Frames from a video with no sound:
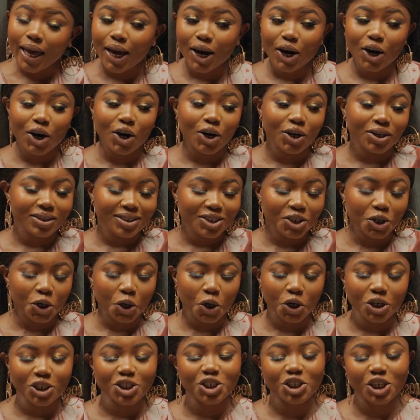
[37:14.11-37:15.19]
Yeah,
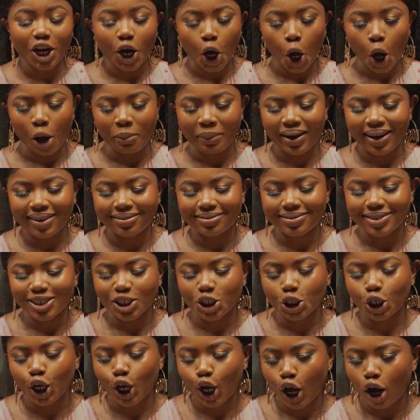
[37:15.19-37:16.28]

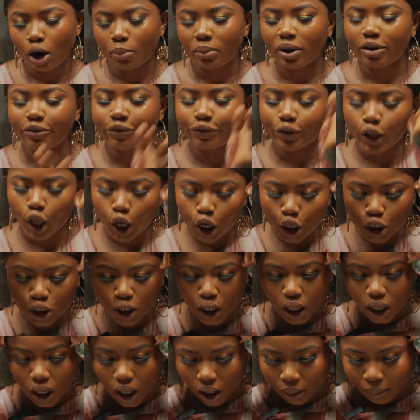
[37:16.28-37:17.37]
she coming,
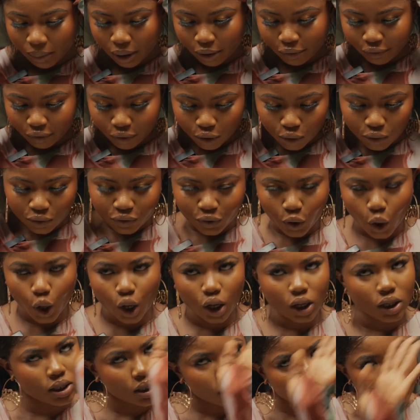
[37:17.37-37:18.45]
Floxy coming, full
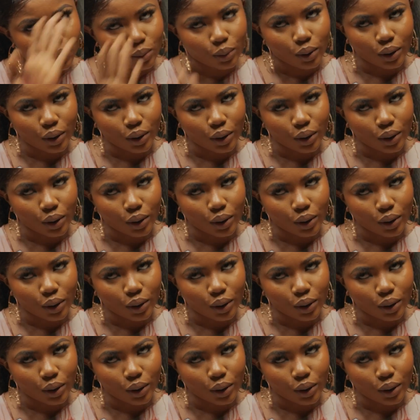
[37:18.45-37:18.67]
force.